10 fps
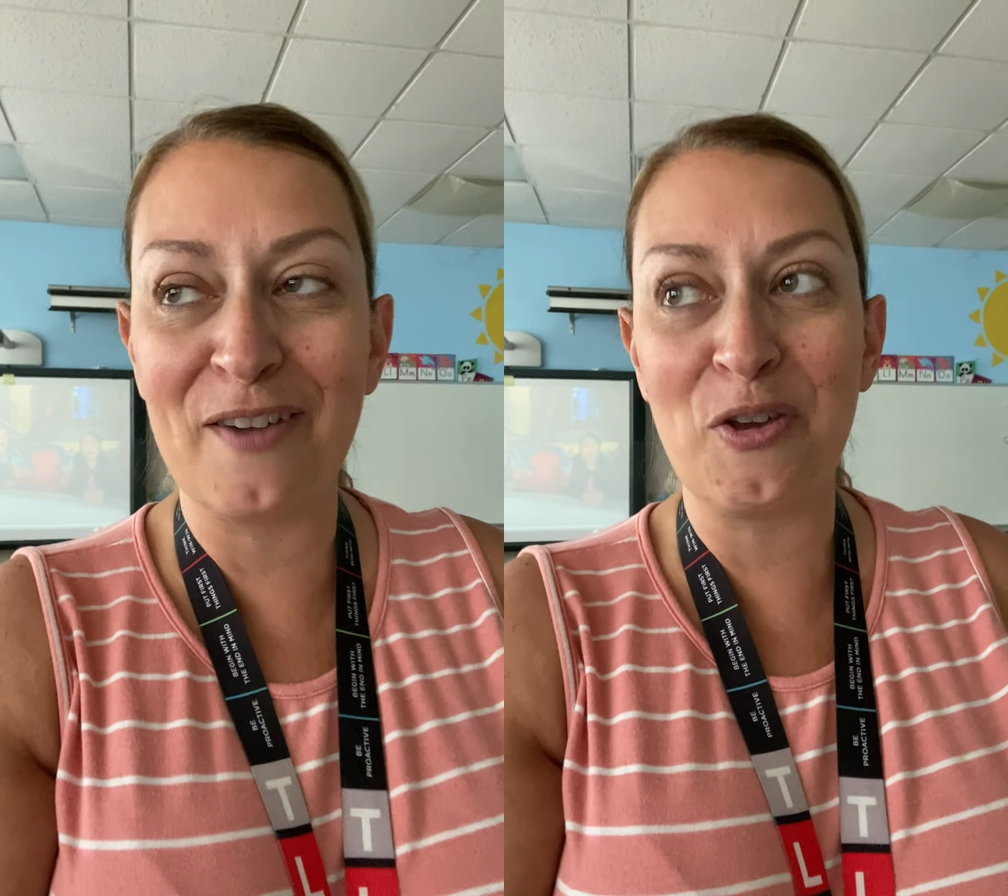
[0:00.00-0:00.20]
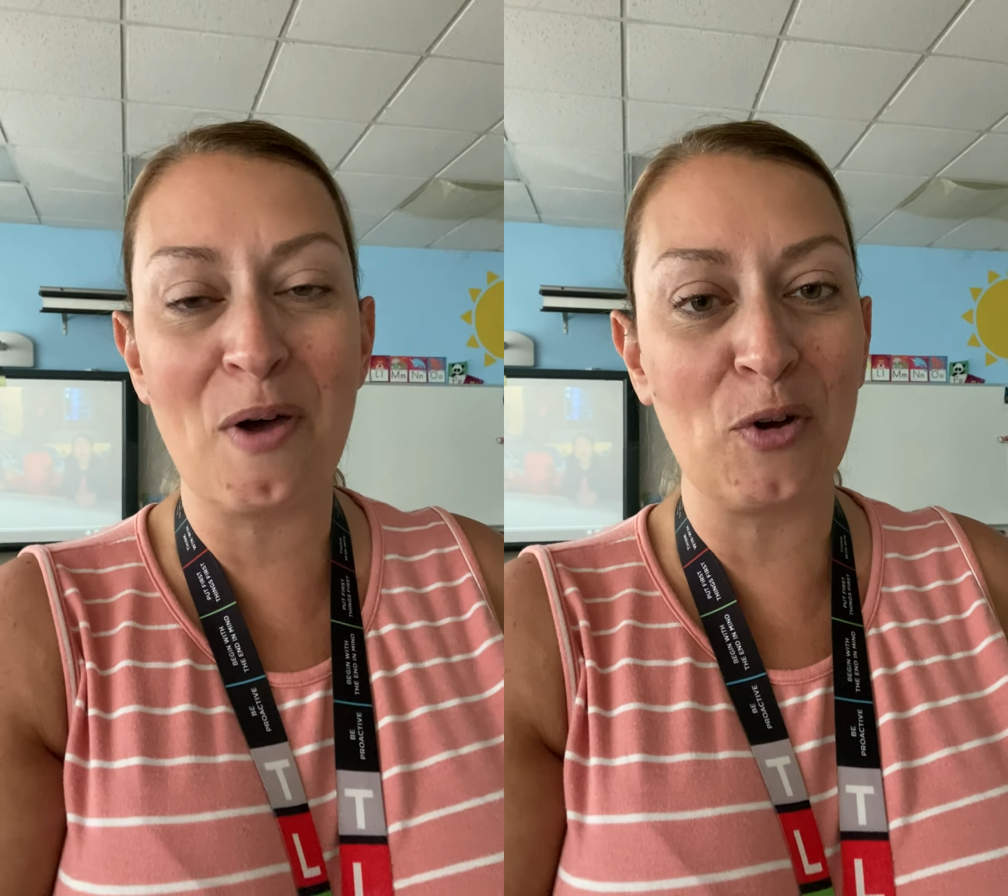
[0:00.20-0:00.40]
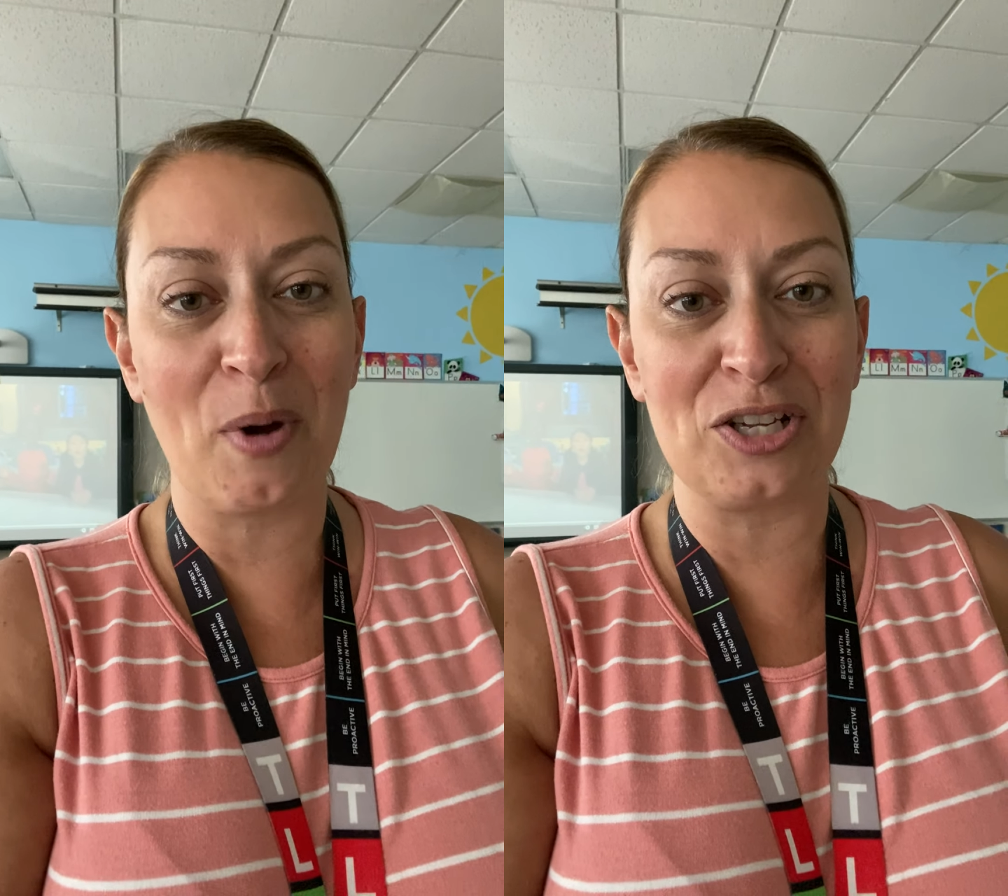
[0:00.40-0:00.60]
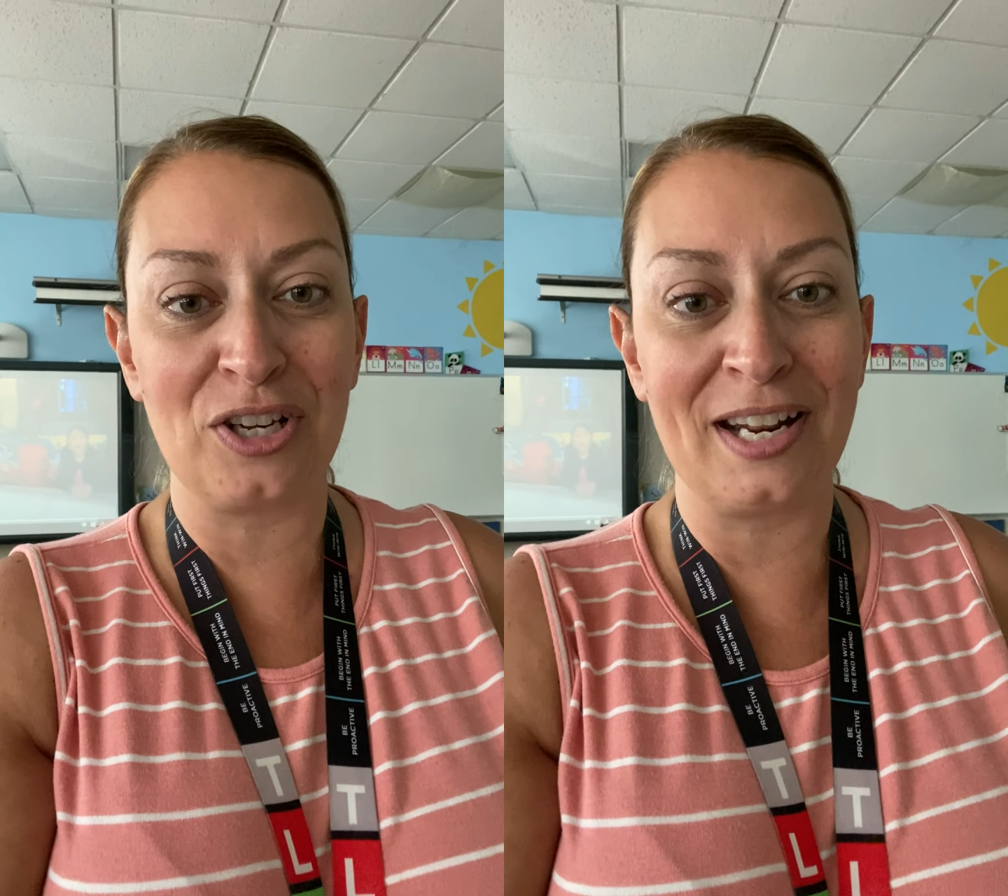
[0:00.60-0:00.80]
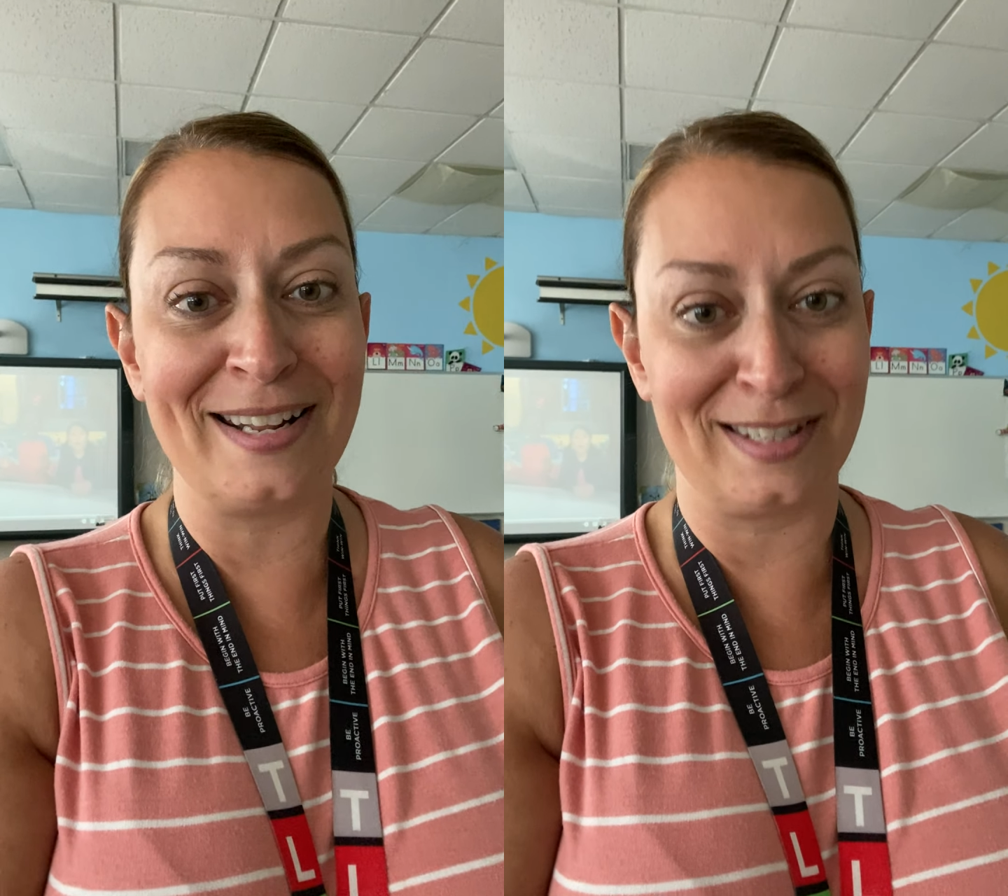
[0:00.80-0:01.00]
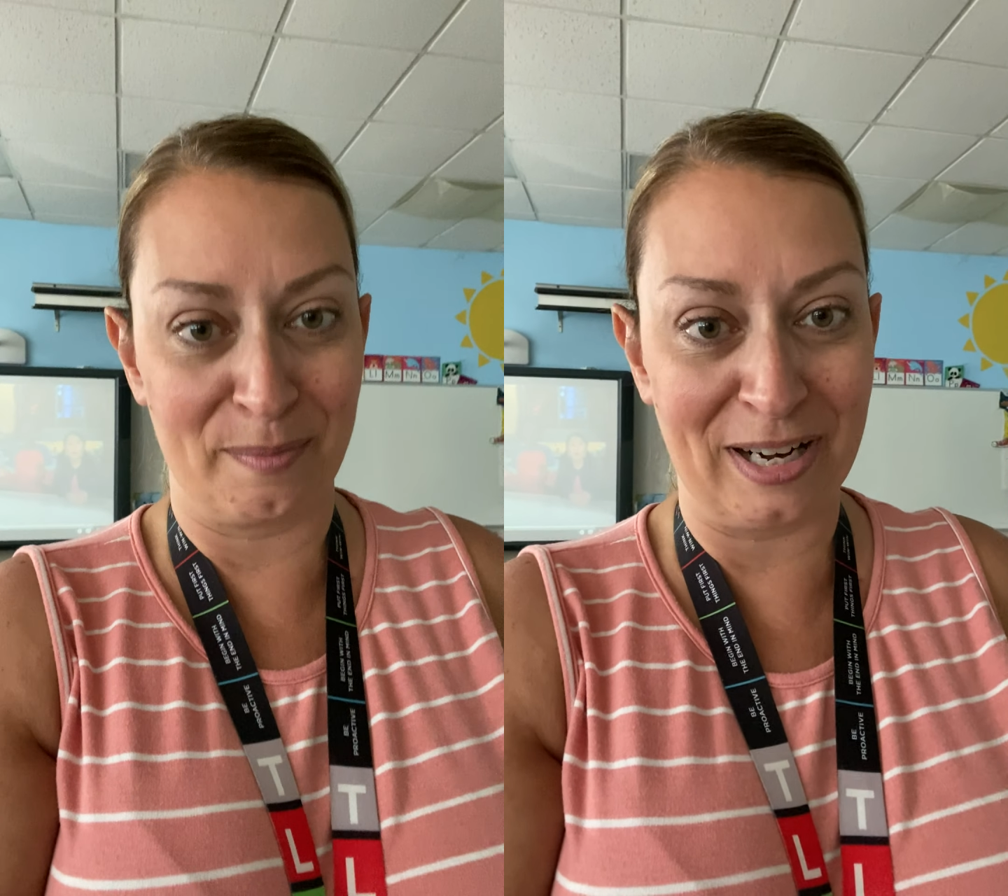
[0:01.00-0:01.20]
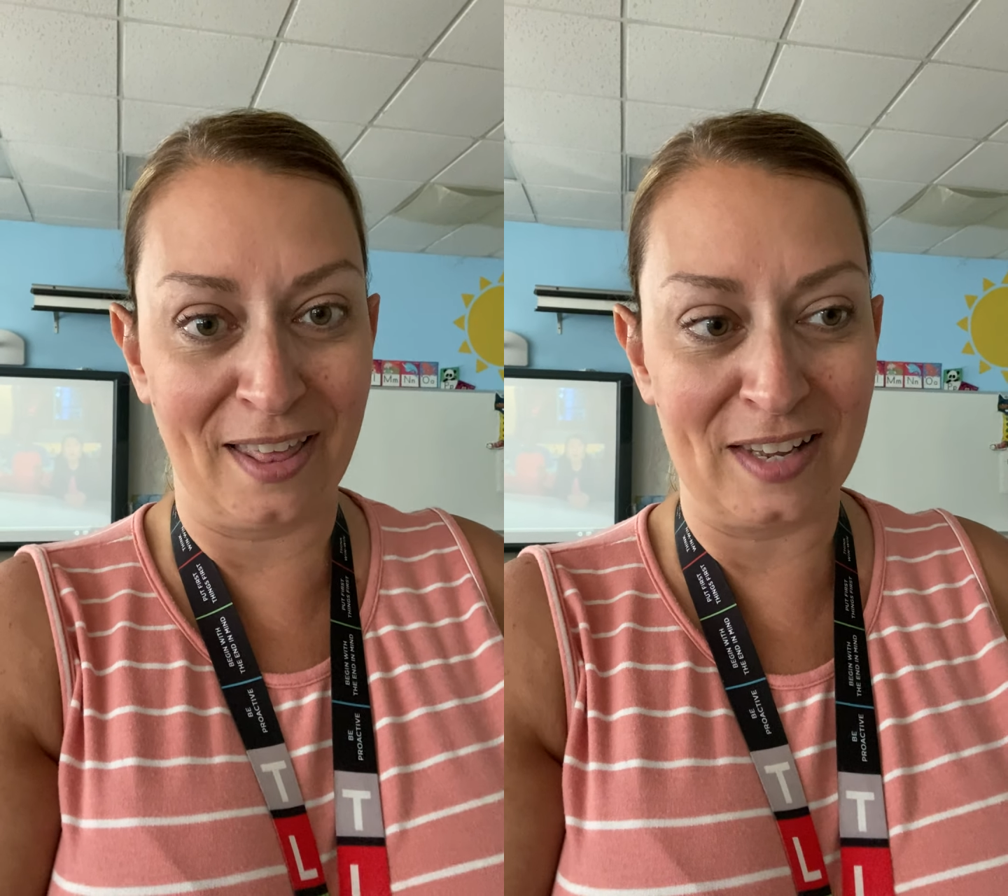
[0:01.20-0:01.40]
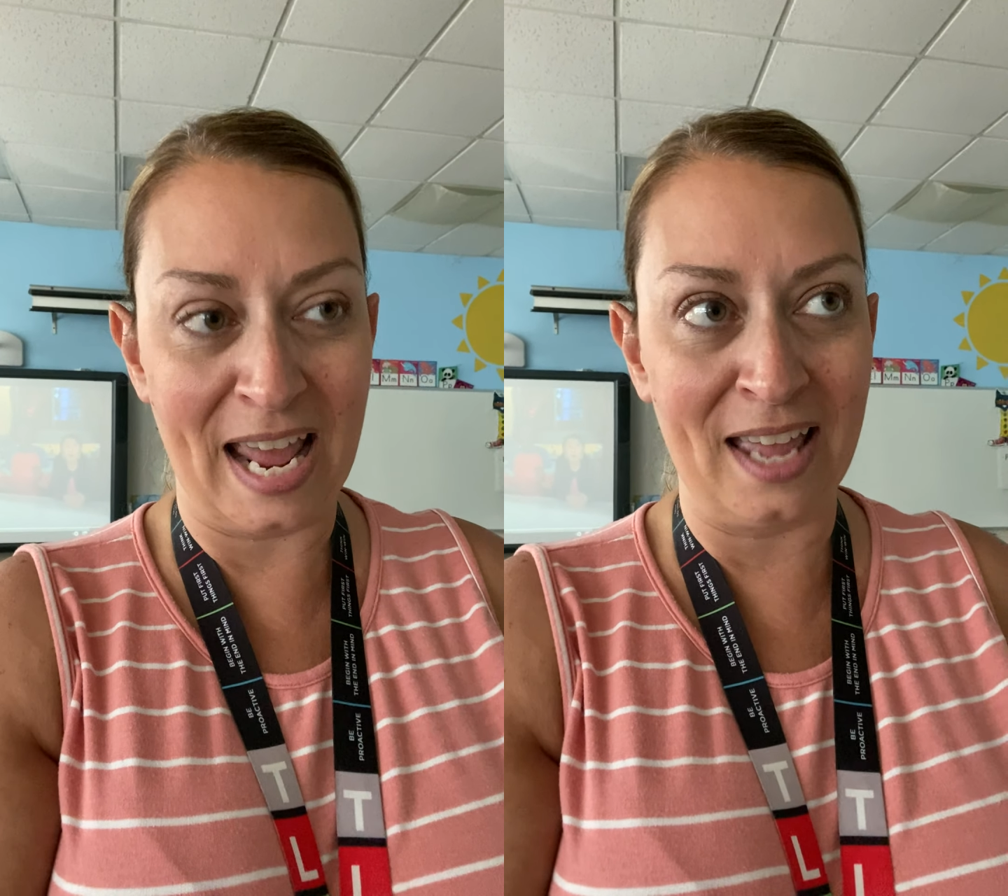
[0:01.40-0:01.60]
if you have a question and it's the middle
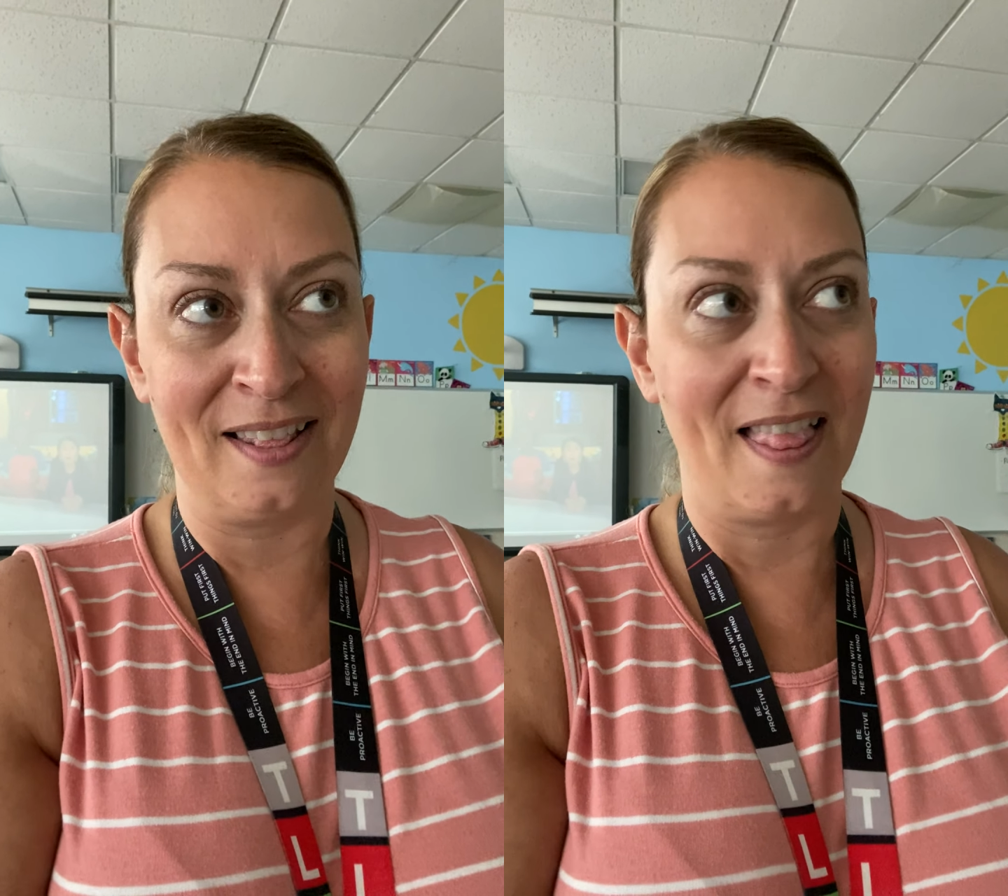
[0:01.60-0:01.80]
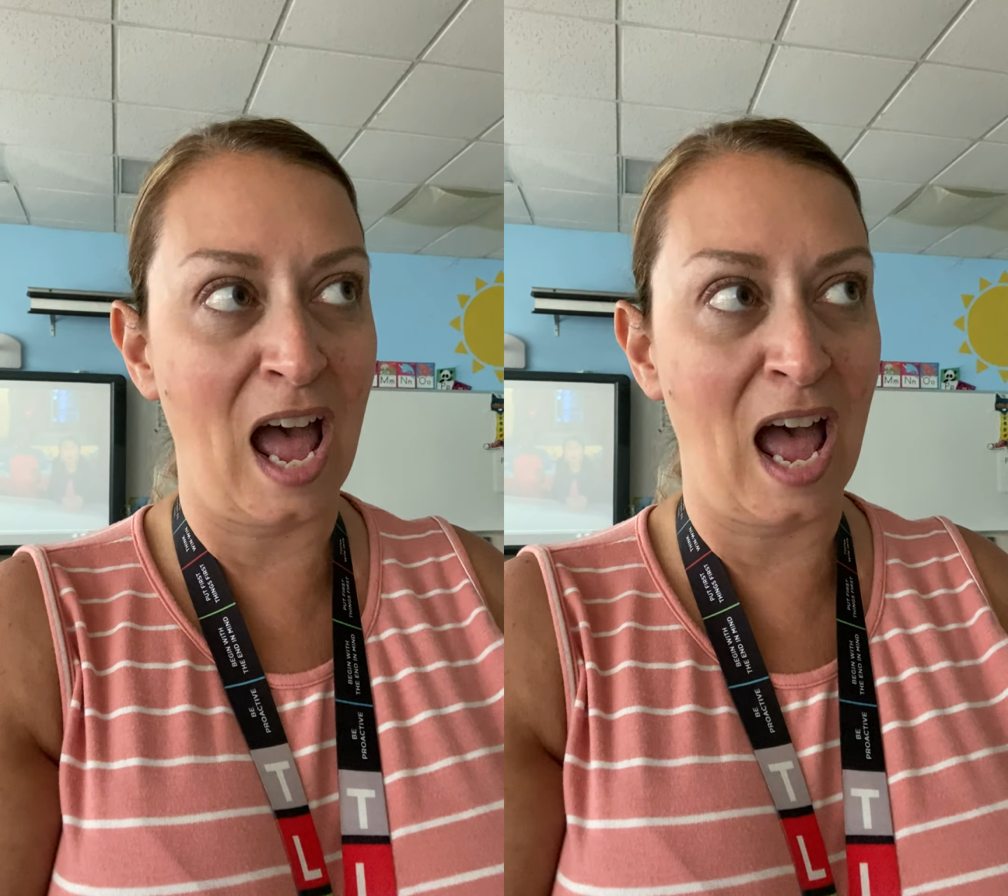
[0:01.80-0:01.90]
of the day,